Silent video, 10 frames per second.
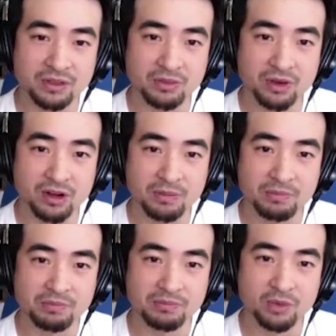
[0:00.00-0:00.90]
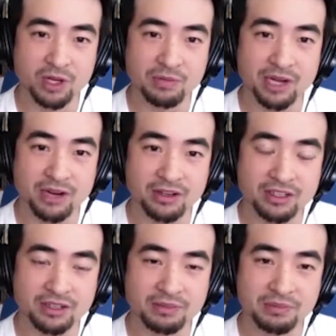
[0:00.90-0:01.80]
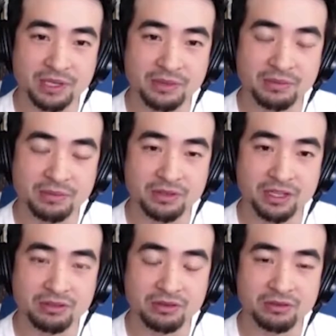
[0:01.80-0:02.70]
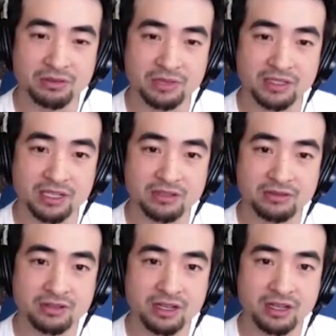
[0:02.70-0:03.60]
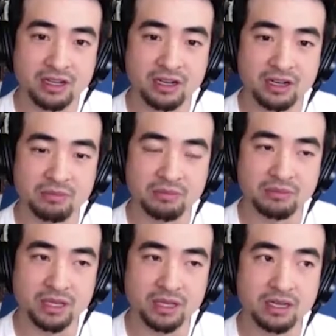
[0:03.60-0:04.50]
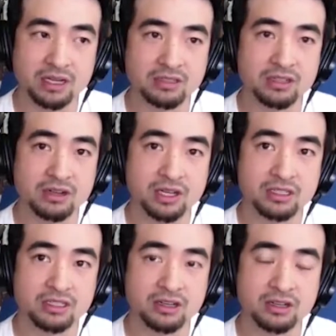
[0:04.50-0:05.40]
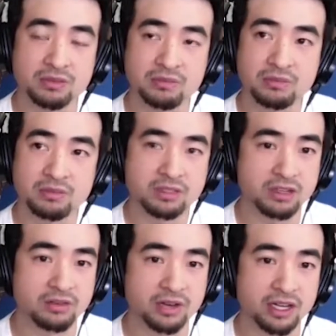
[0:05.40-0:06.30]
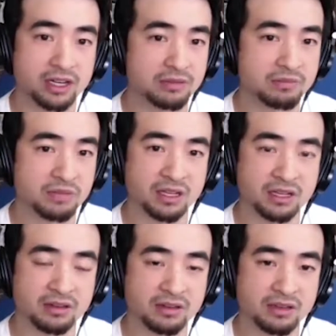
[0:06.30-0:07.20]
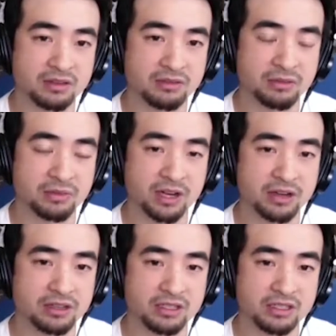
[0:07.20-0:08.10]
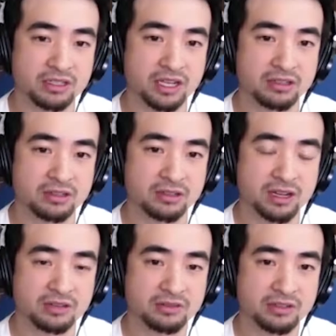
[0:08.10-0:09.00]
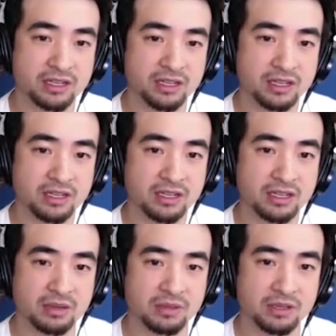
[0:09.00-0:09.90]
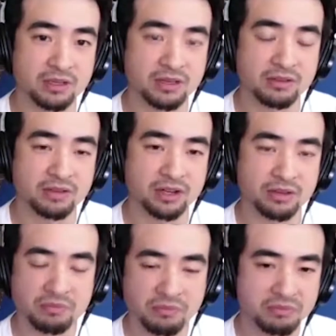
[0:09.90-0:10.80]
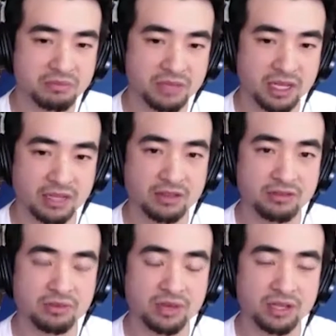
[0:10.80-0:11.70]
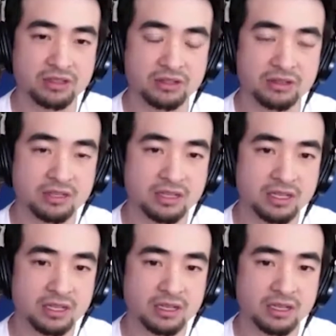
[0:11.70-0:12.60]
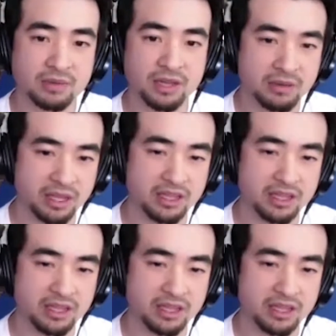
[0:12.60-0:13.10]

raw willpower to be able to pull that through for myself. And so I started writing, and then from there it just kind of took off in a very different way too. And then at